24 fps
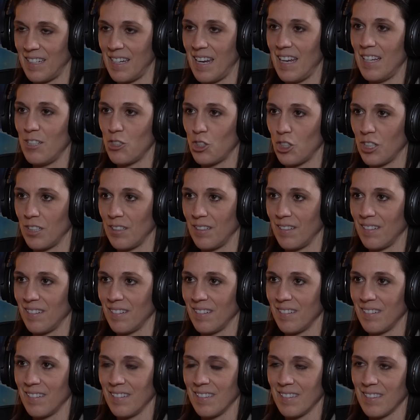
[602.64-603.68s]
nation
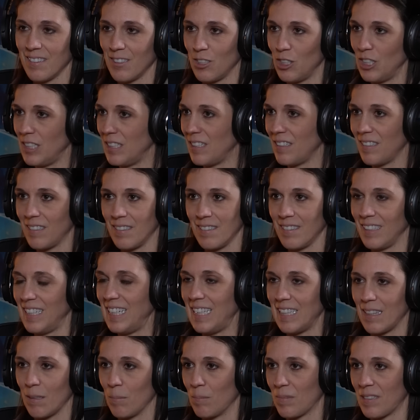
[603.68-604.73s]

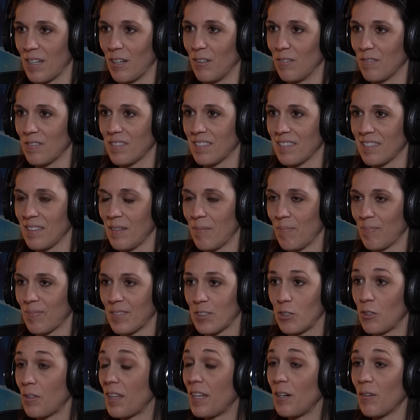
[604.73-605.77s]
eat themselves.
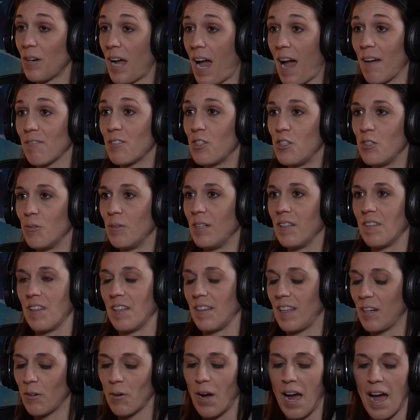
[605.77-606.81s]
So they don't have to do anything.
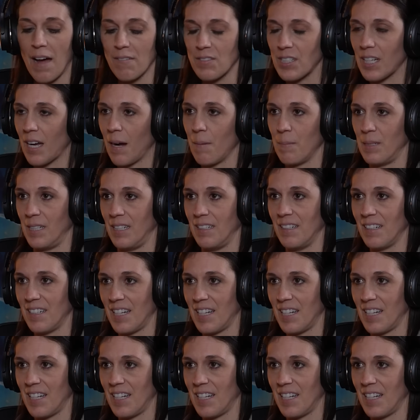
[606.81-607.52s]
They don't have to come in and